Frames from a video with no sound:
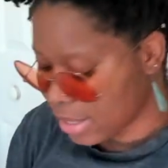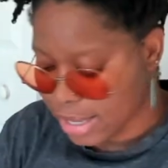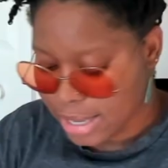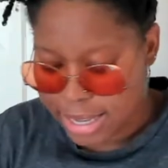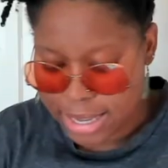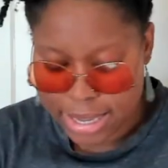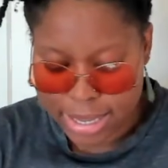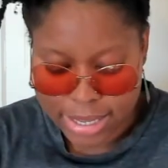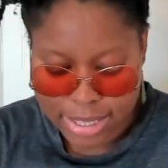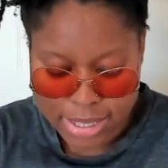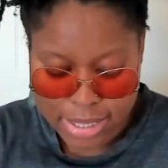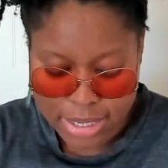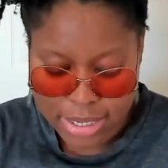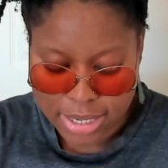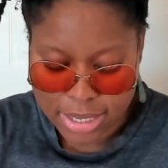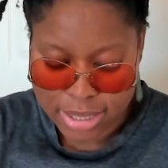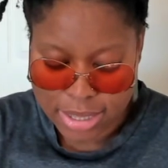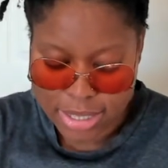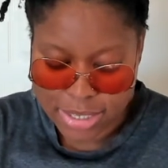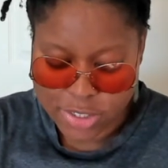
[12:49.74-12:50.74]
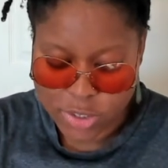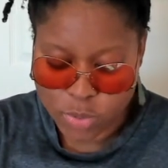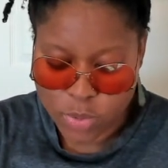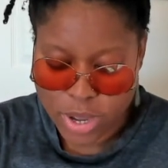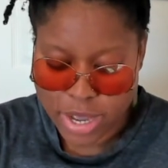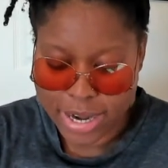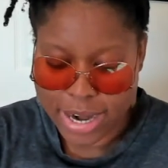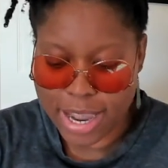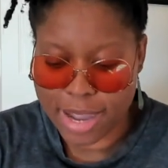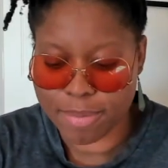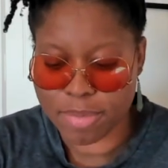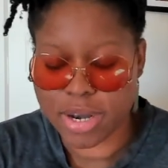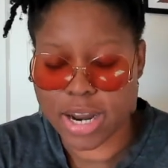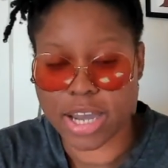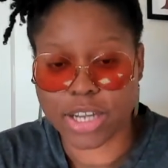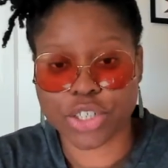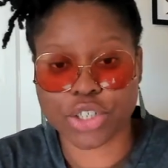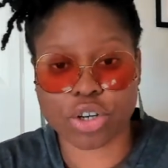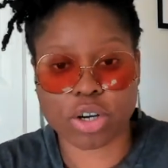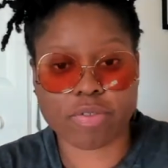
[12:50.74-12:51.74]
And this one, I'm
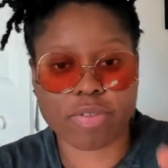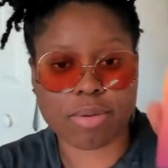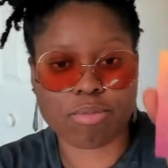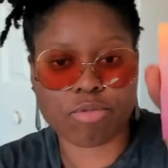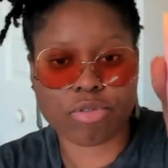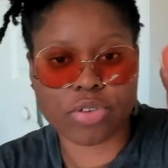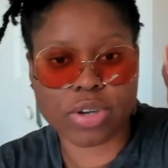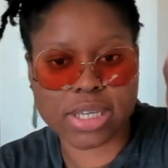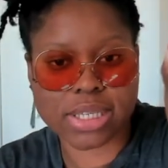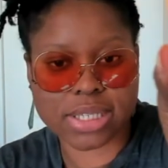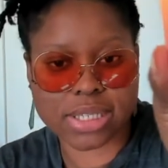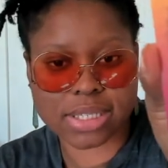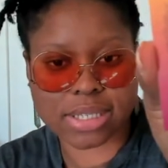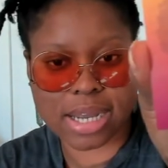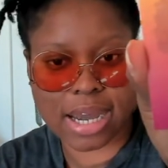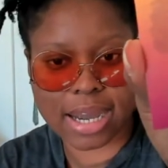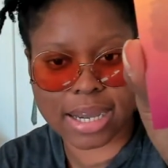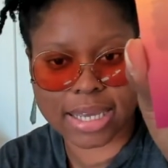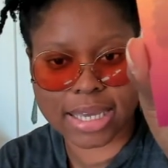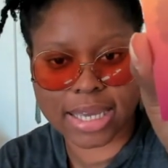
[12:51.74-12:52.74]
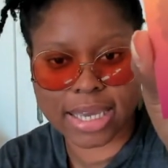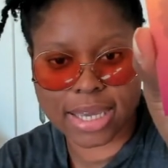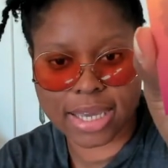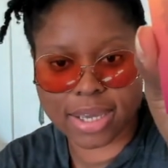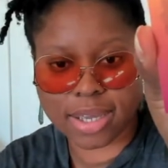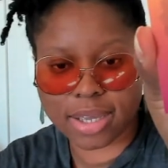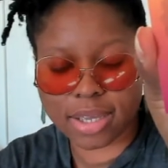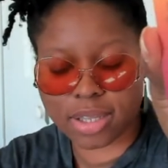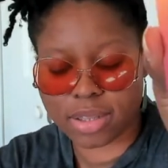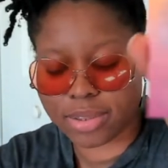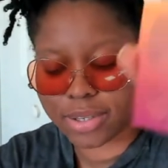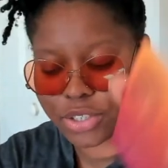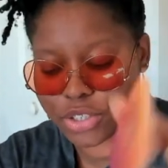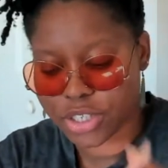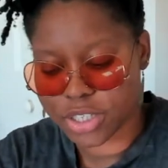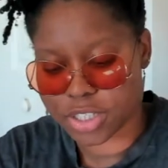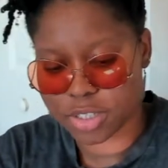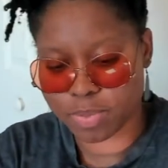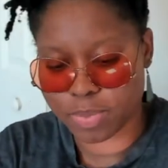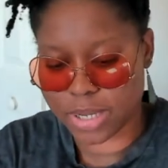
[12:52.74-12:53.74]
not sure if I'm restocking the
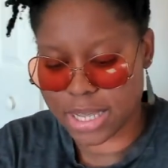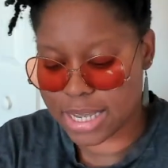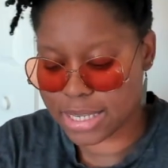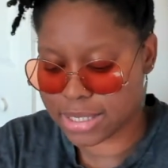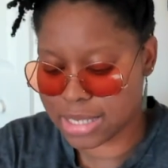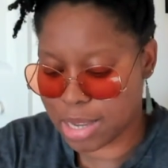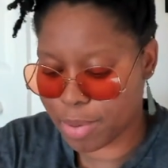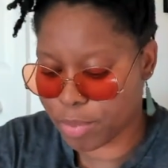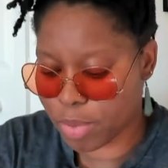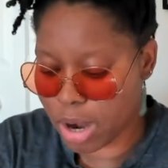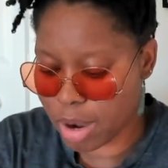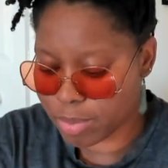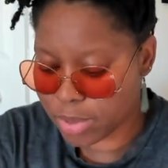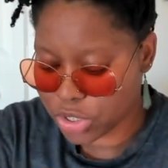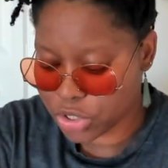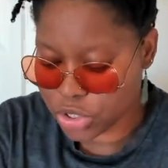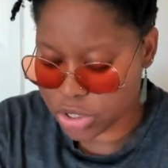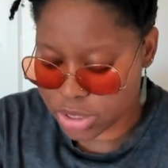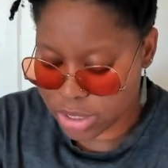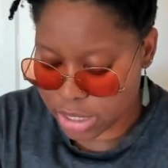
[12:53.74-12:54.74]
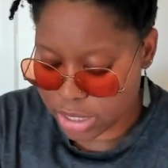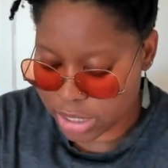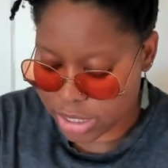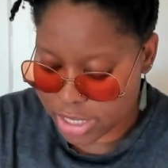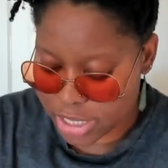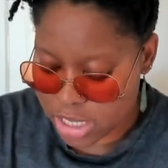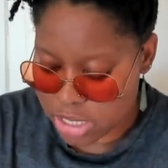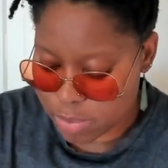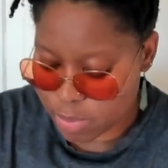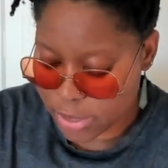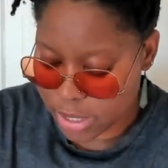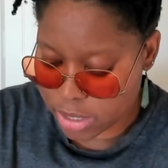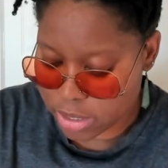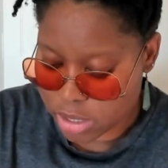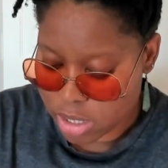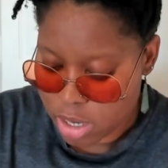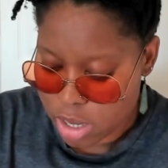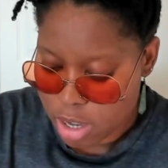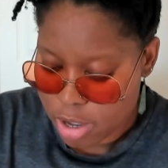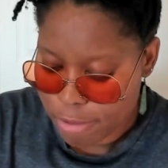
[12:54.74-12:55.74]
Just Blessed. I'm probably just gonna keep
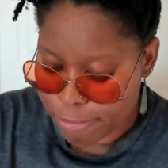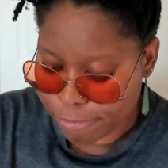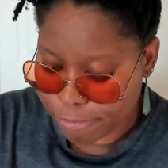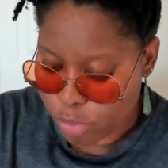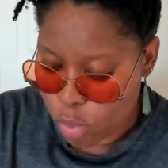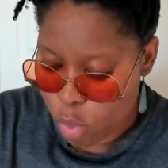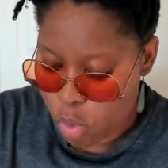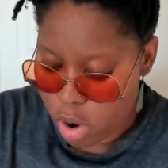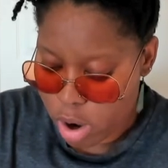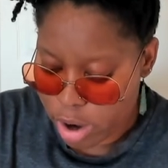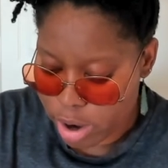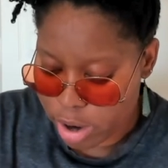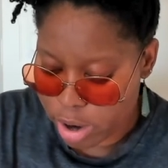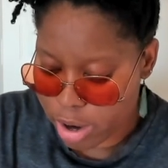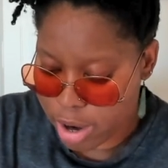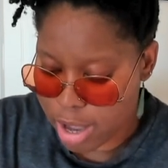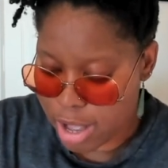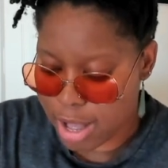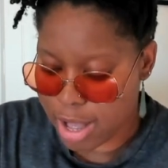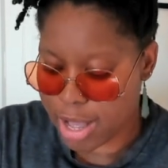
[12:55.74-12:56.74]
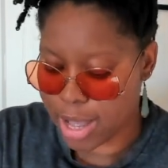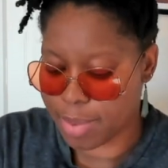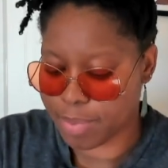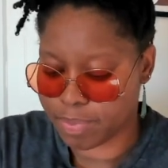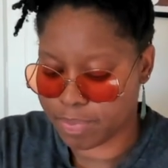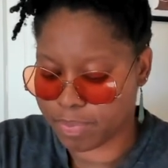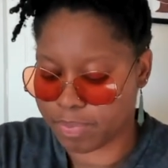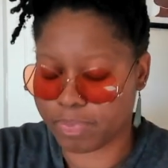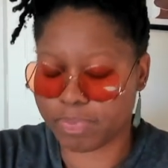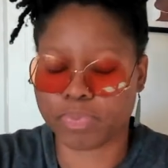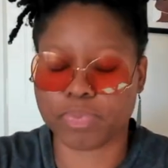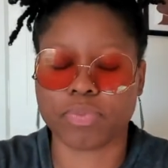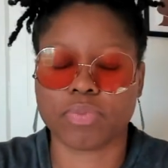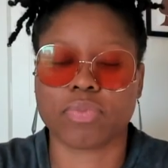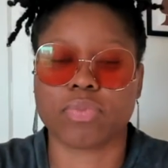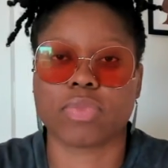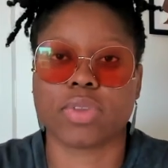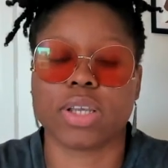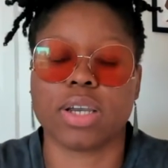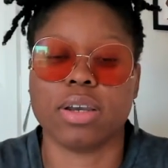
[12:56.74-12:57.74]
it for
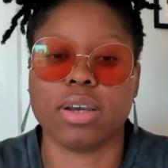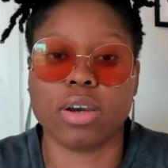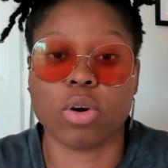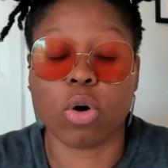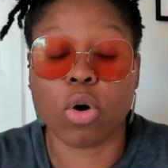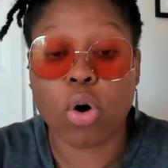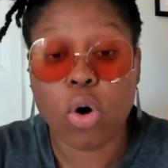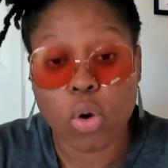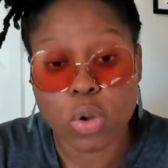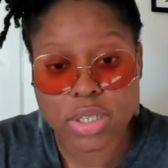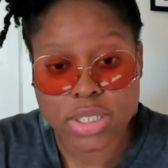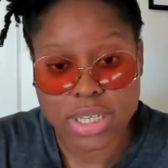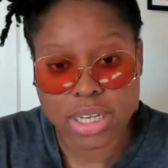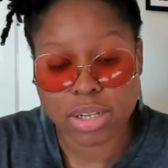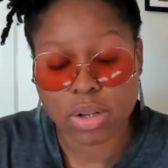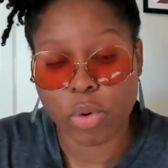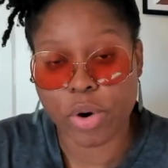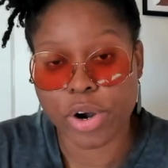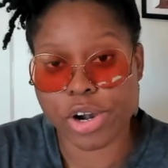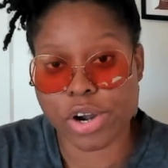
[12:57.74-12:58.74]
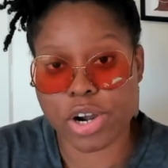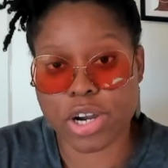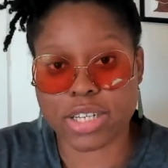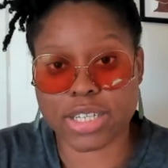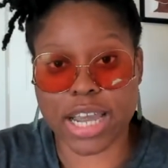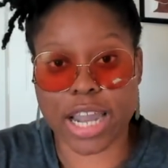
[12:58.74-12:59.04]
wholesale orders.